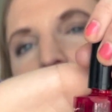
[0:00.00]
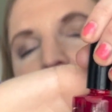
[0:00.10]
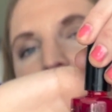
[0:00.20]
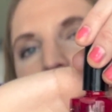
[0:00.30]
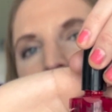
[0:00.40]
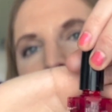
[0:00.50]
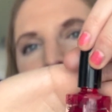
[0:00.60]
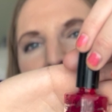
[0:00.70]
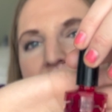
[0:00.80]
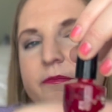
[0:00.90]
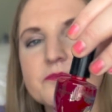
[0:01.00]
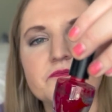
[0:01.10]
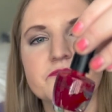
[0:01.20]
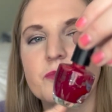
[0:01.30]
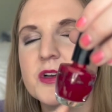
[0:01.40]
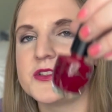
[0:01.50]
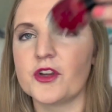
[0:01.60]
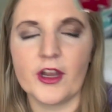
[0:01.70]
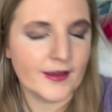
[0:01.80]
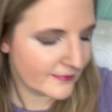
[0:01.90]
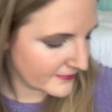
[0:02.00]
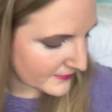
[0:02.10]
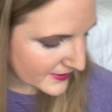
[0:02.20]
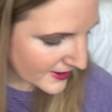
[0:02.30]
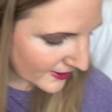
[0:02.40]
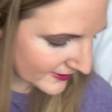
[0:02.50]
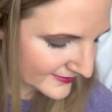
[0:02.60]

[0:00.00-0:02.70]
was okay. It wasn't great. So